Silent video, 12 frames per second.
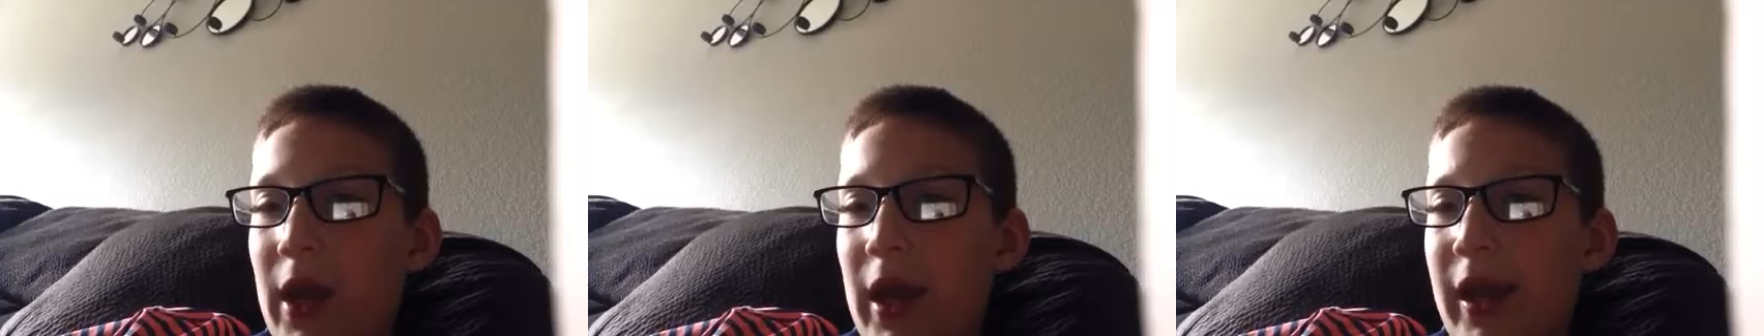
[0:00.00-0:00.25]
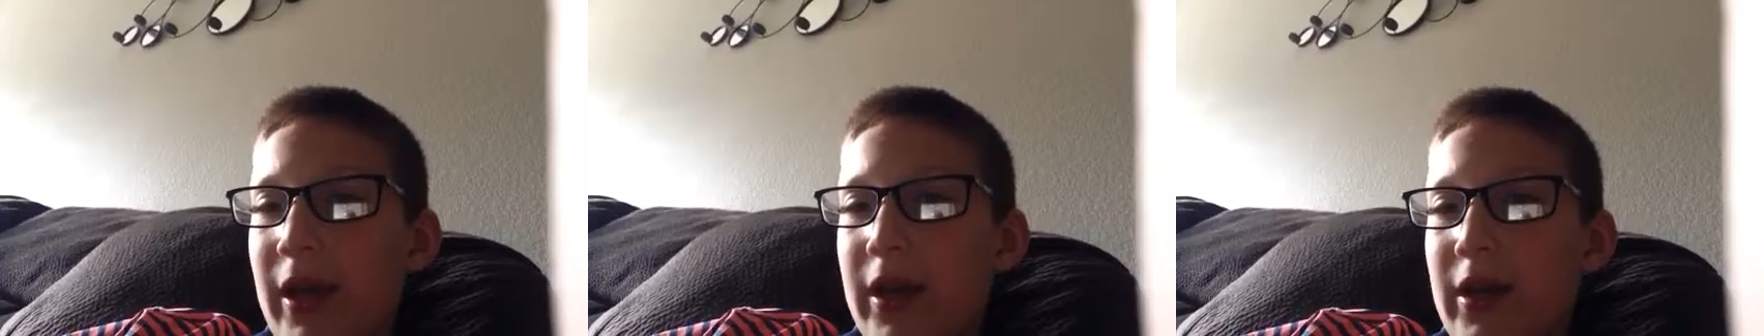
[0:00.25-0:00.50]

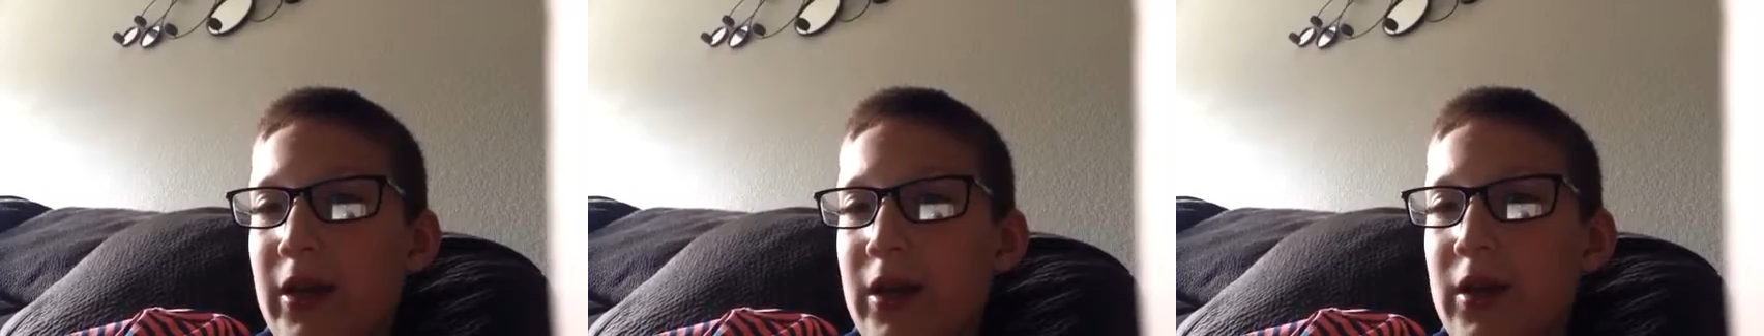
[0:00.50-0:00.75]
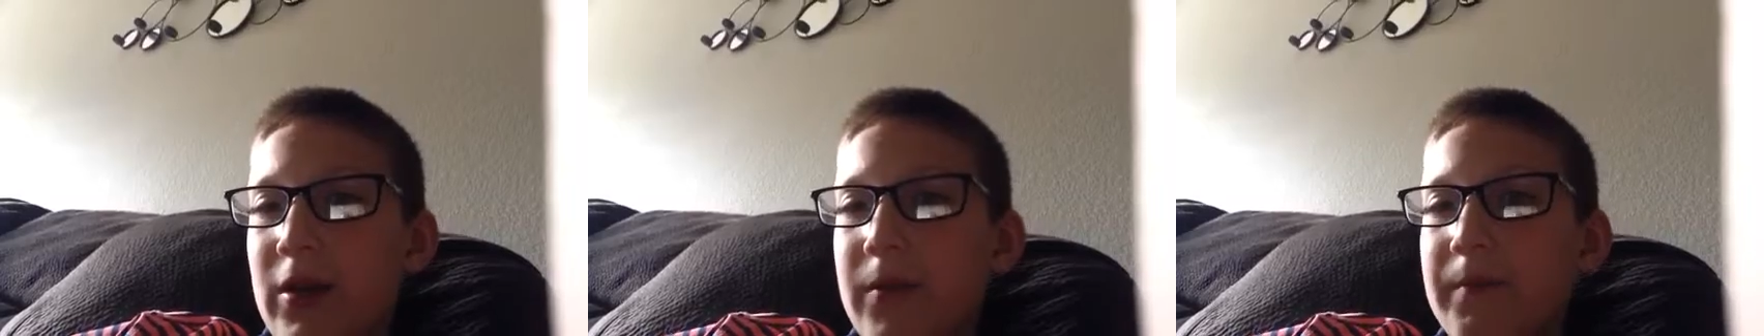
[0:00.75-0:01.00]

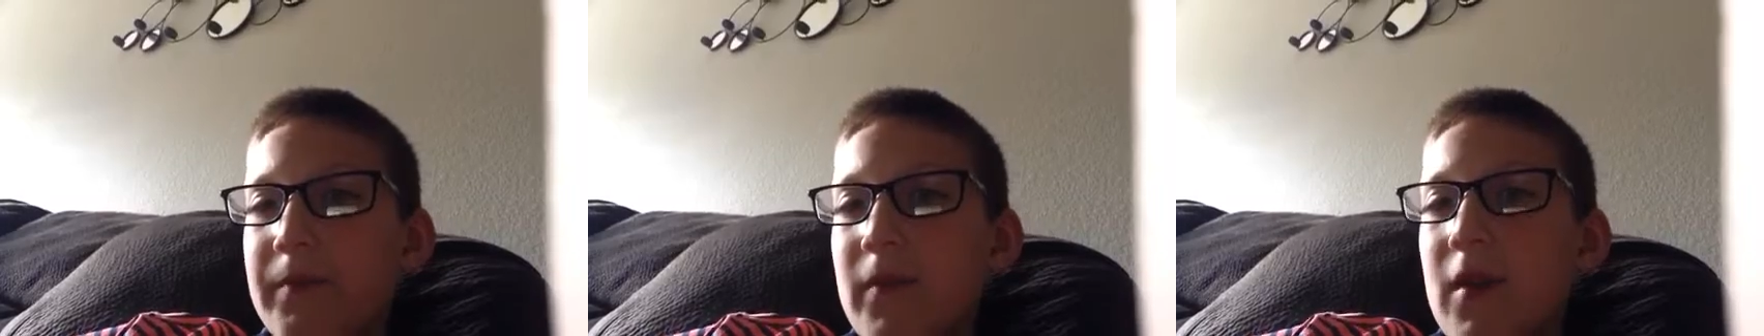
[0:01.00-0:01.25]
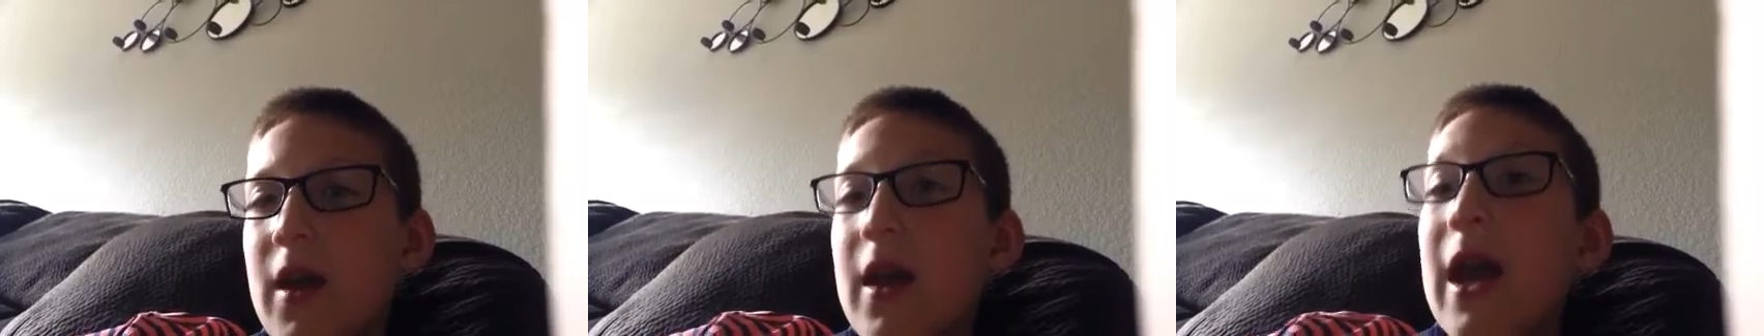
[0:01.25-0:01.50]
and
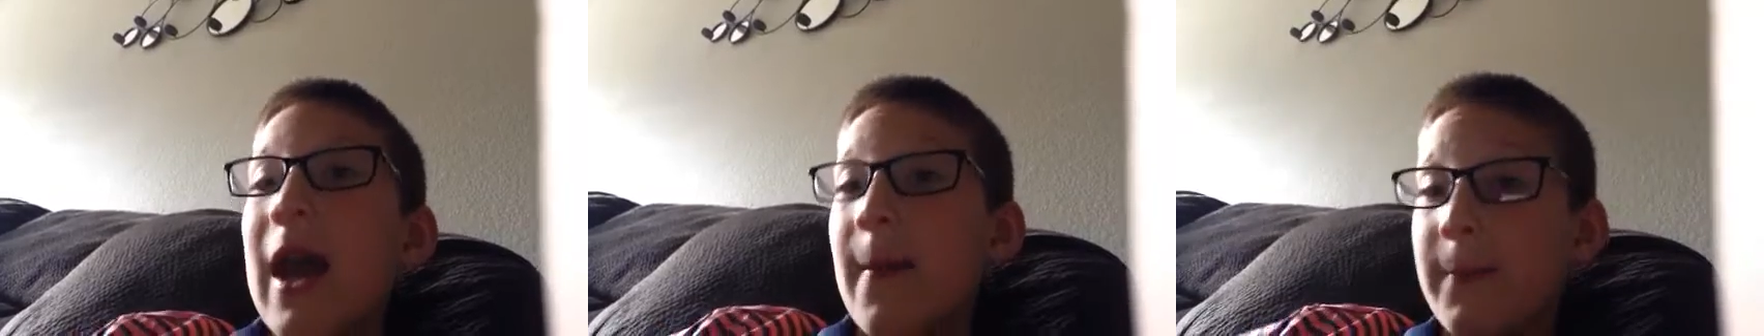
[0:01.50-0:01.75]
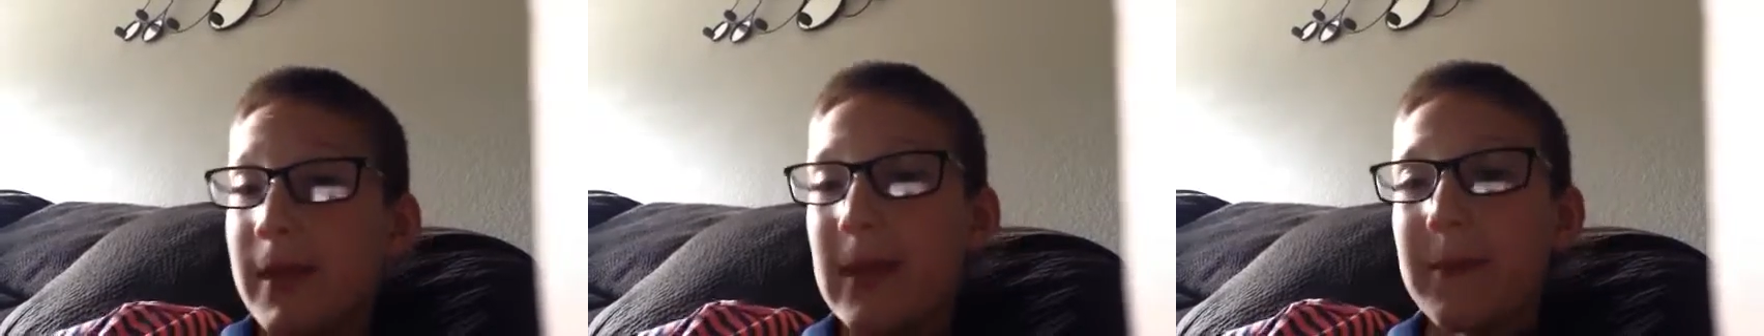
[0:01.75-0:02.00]

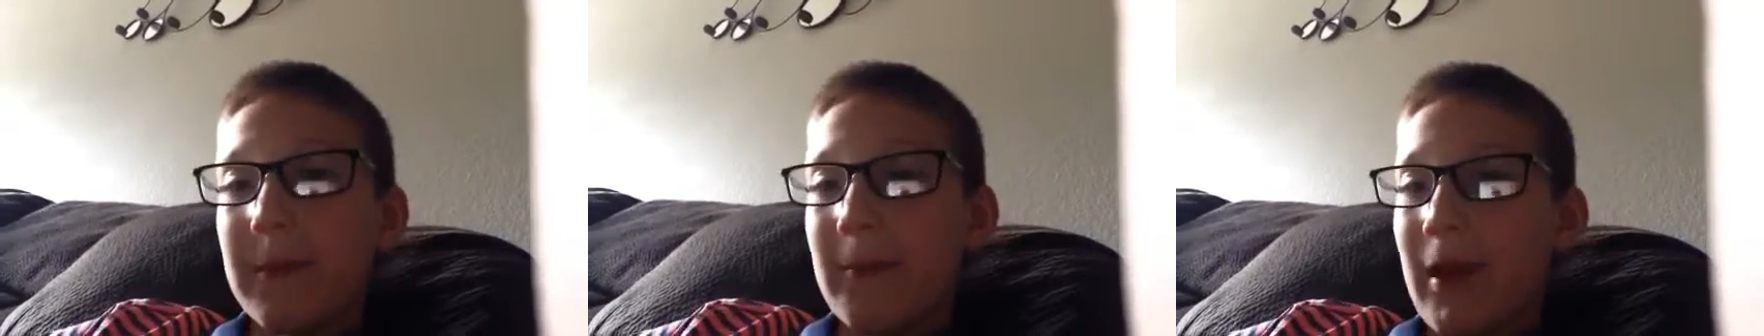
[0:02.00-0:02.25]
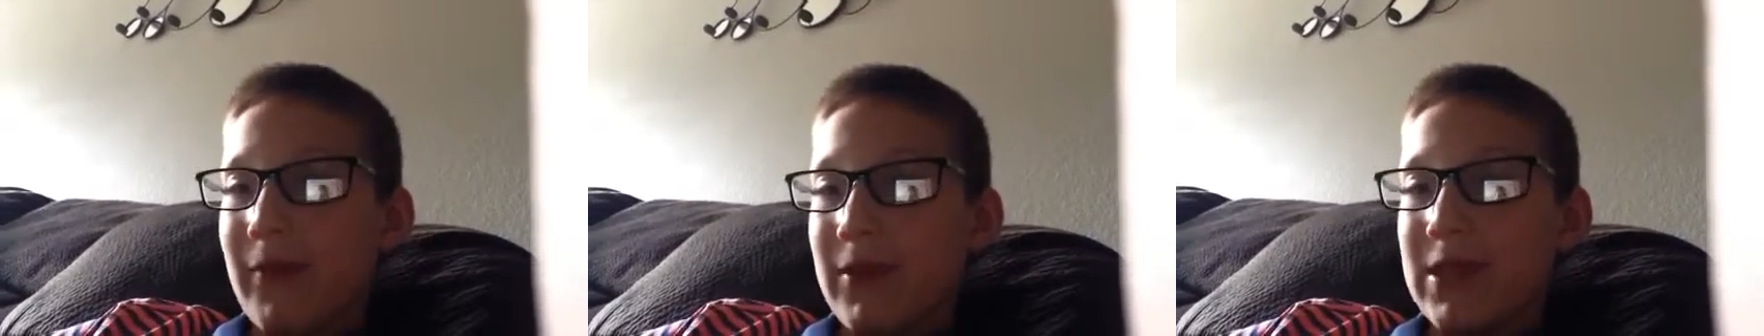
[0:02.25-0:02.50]
keep in
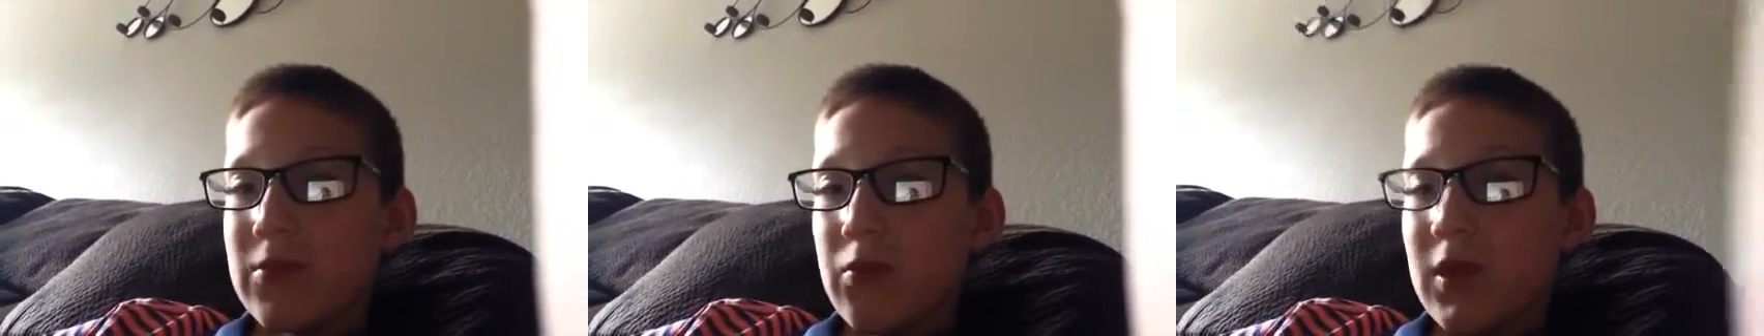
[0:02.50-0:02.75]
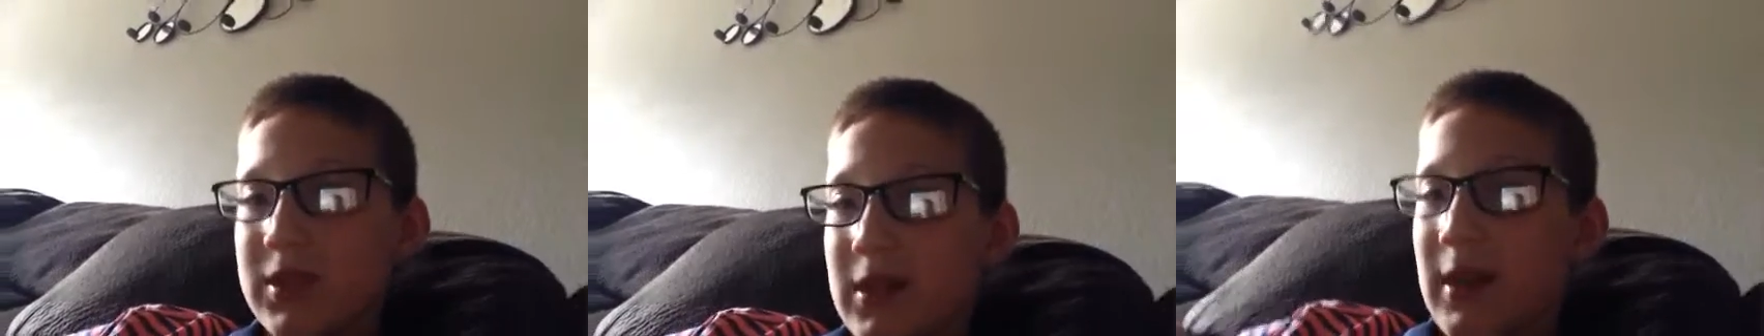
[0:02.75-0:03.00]
mind, this
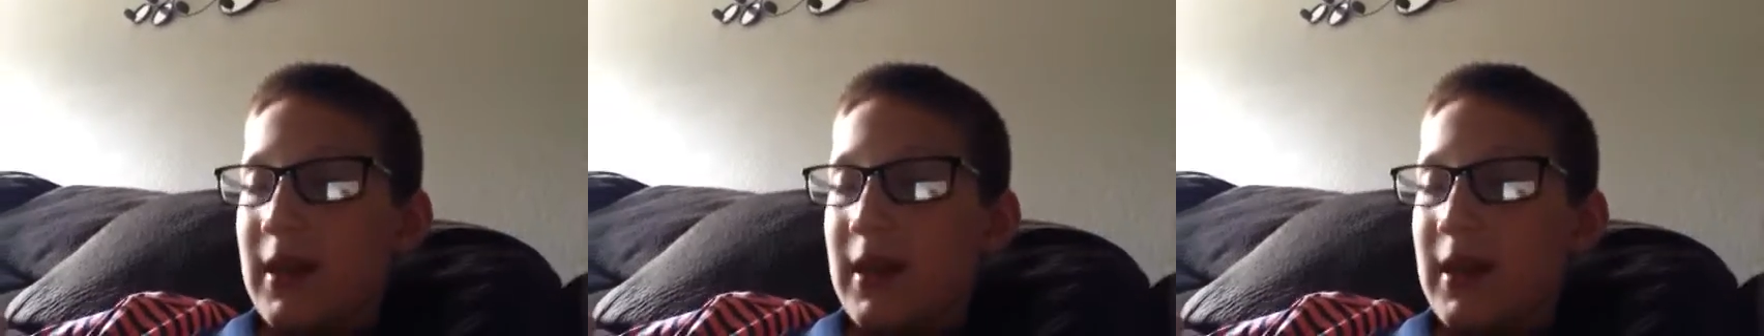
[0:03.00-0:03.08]
was